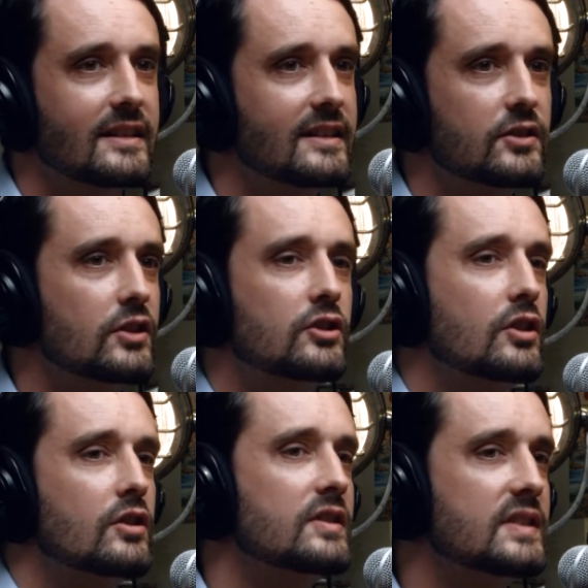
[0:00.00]
She
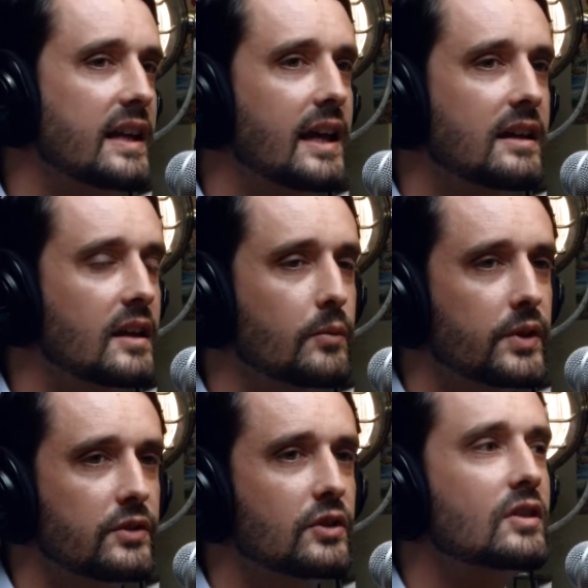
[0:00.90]
could have said any number.
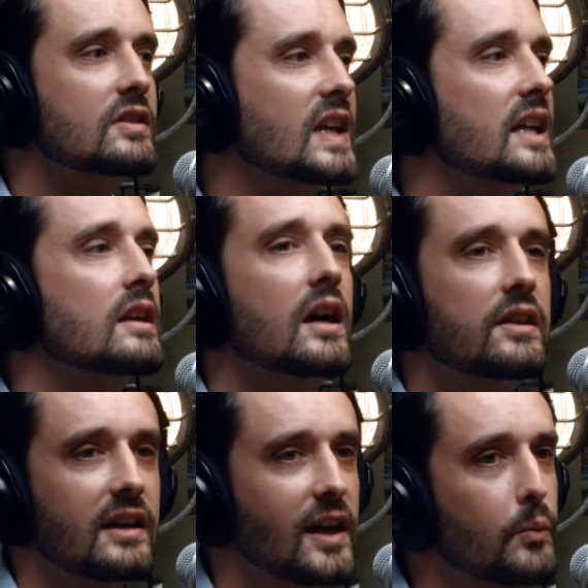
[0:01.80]
She could have said
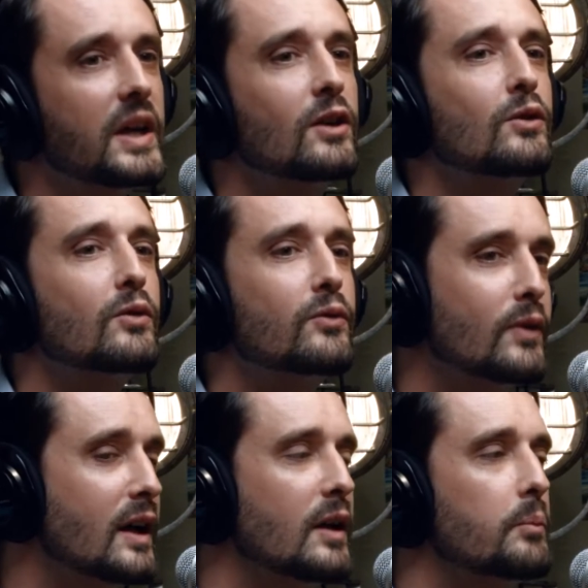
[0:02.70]
nothing. I'll pay
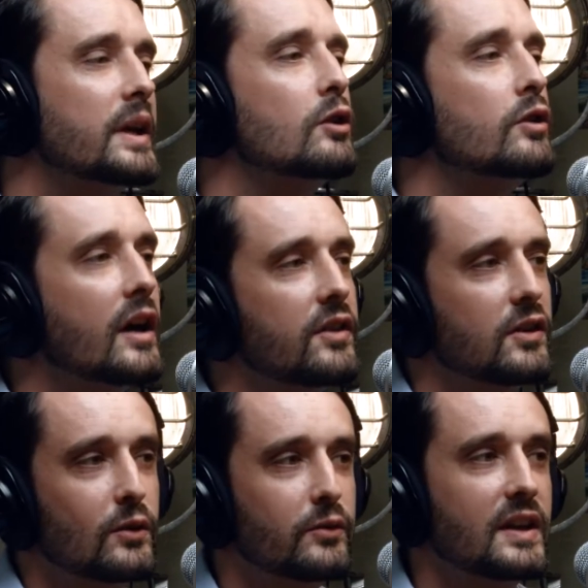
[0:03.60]
you nothing
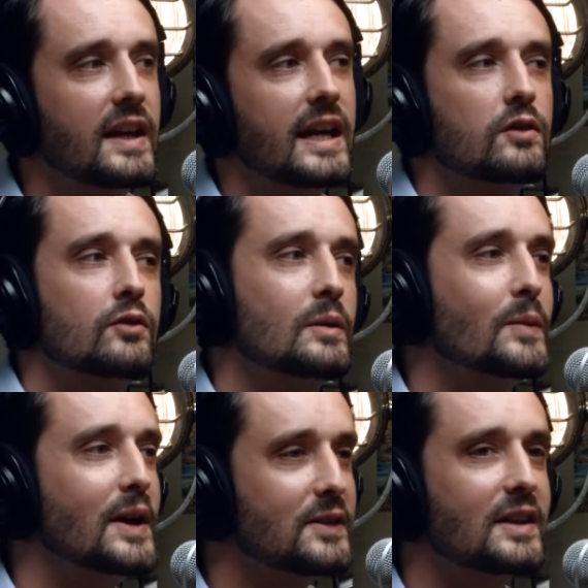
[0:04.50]
over the next 3
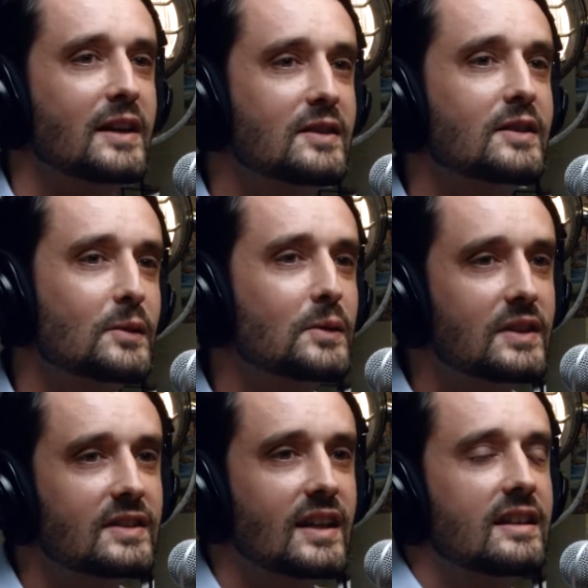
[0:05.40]
months, and I still would
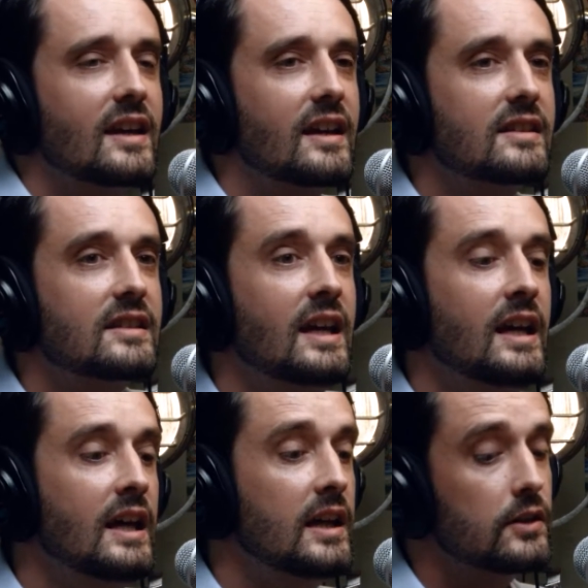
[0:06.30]
have said yes.
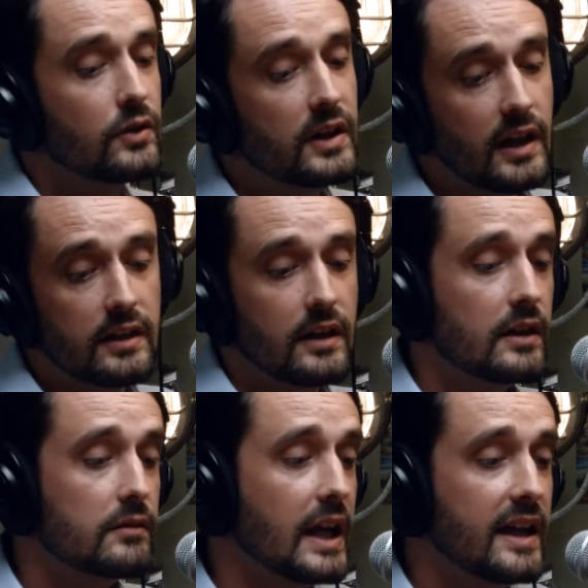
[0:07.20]
So I
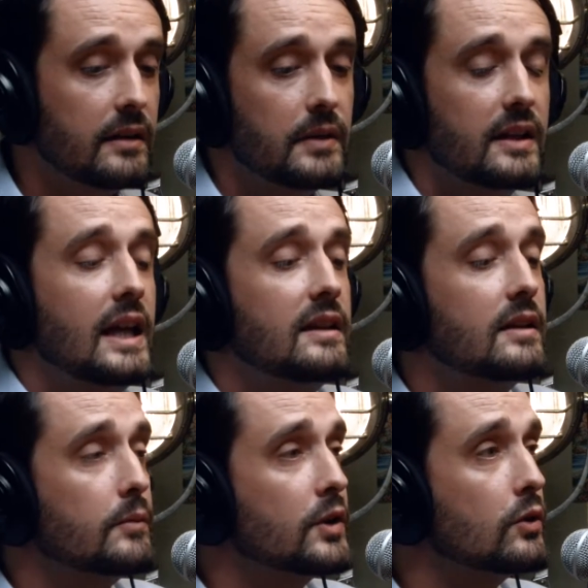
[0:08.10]
ended
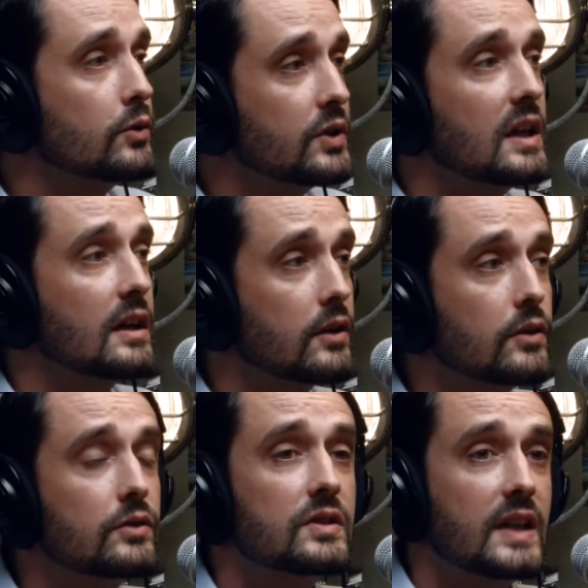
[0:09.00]
up negotiating a
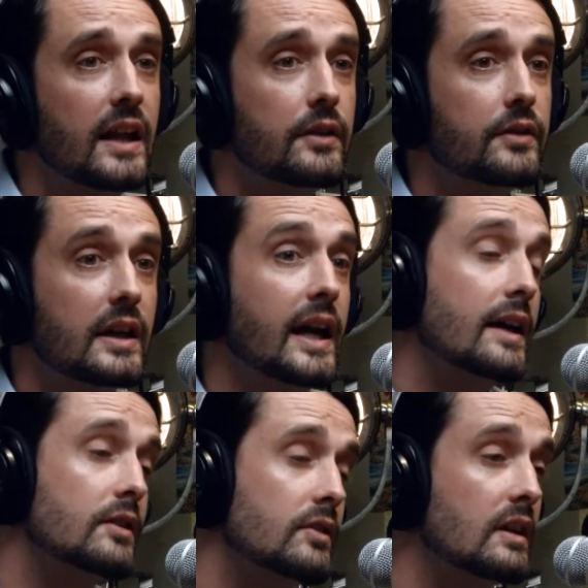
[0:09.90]
good salary,
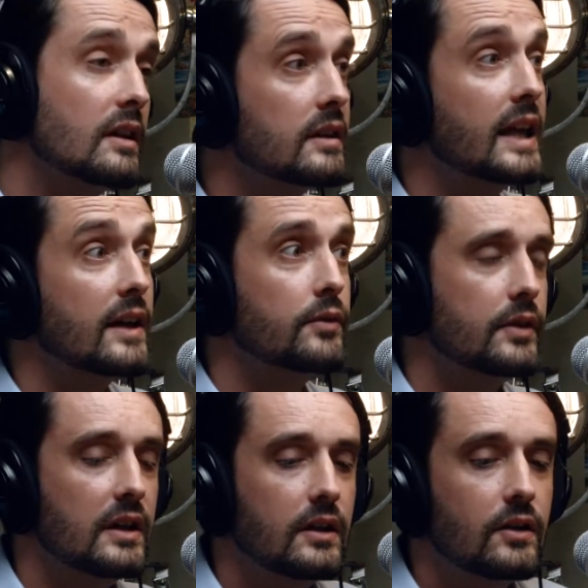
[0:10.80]
actually,
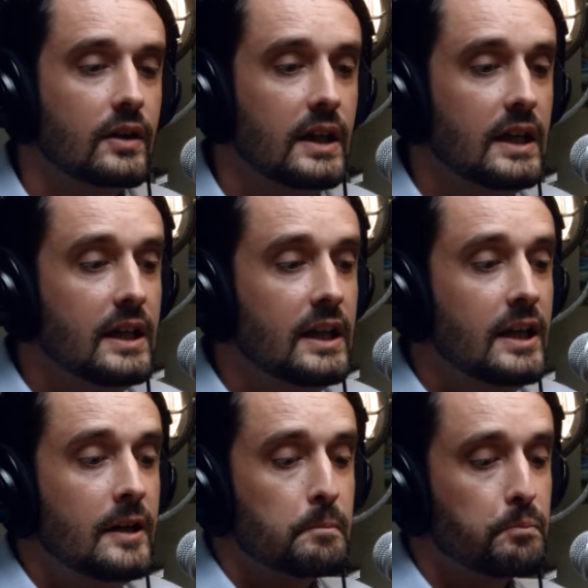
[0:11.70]
thankfully, you know.
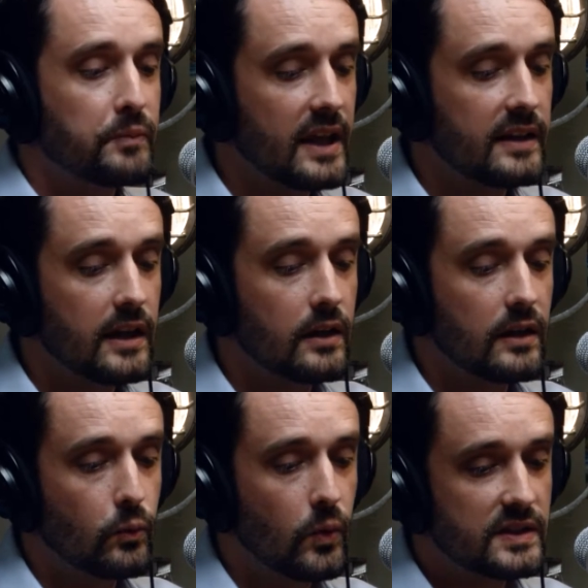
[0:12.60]
And then
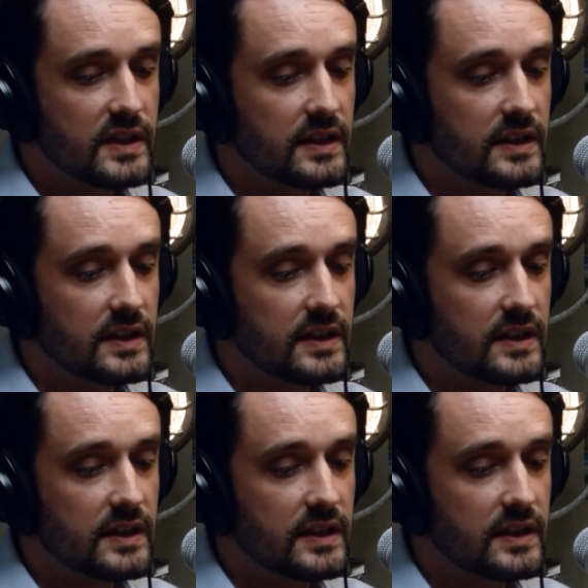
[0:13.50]
once I